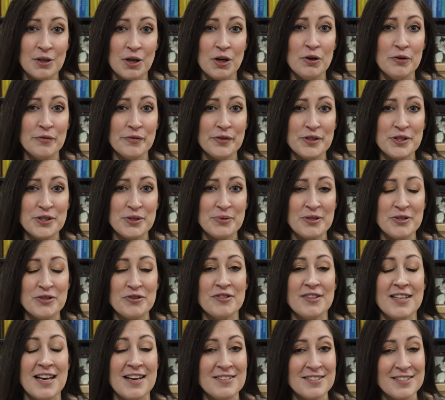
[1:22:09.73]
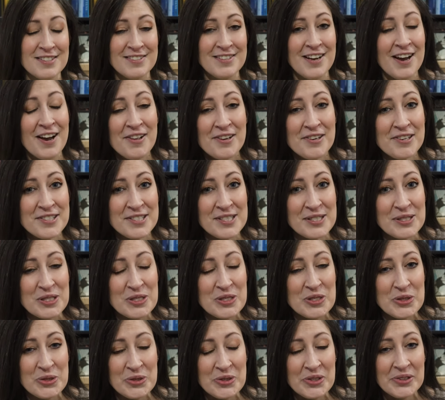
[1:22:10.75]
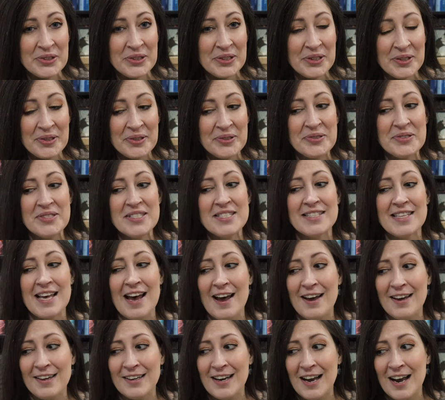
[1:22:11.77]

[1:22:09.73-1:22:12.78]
over $200,000 in student loans that